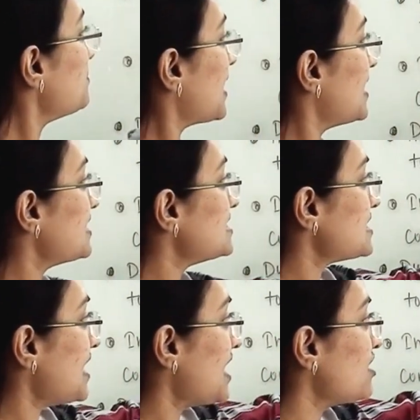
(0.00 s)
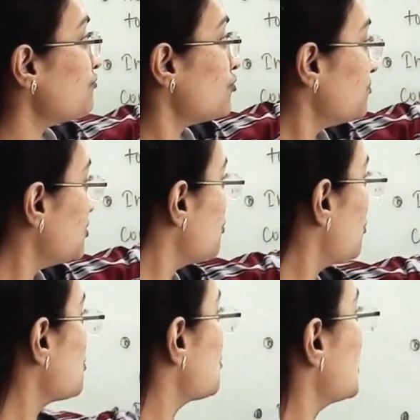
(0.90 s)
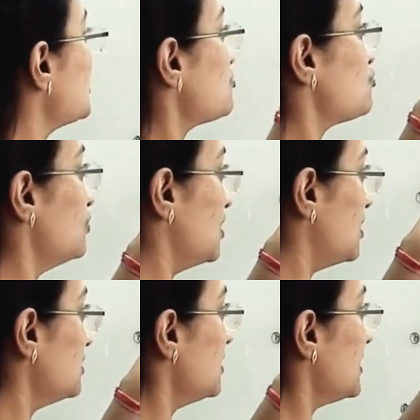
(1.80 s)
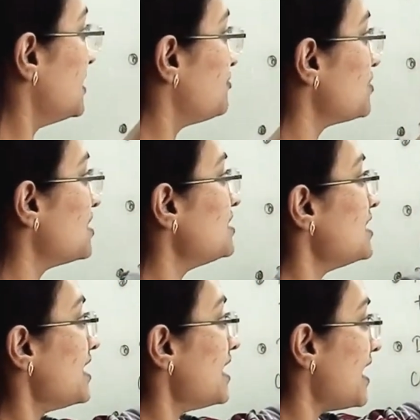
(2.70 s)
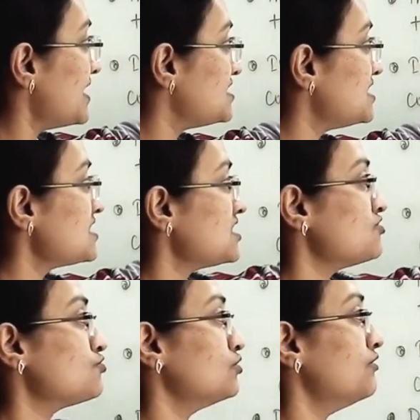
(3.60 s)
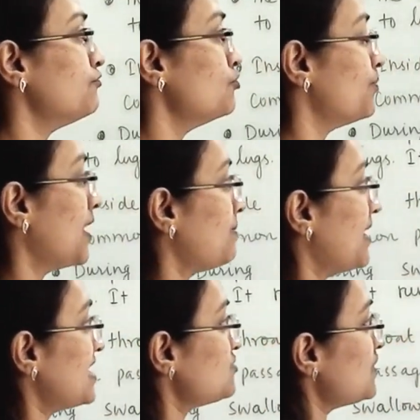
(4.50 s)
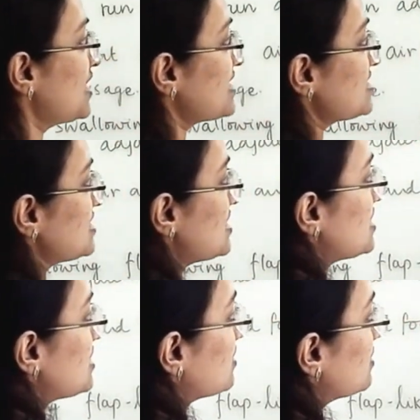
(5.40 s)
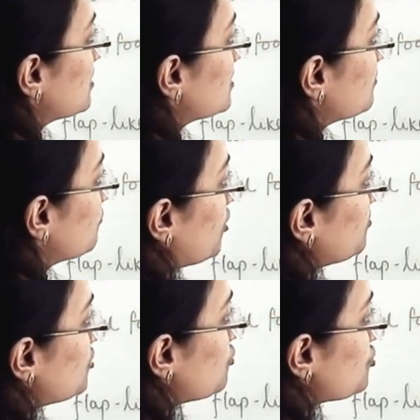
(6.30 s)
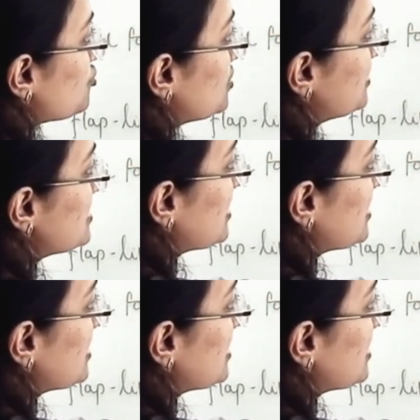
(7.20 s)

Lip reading: carries air from the nostrils to lung. It runs adjacent to the food pipe. As we can see here, from the nostrils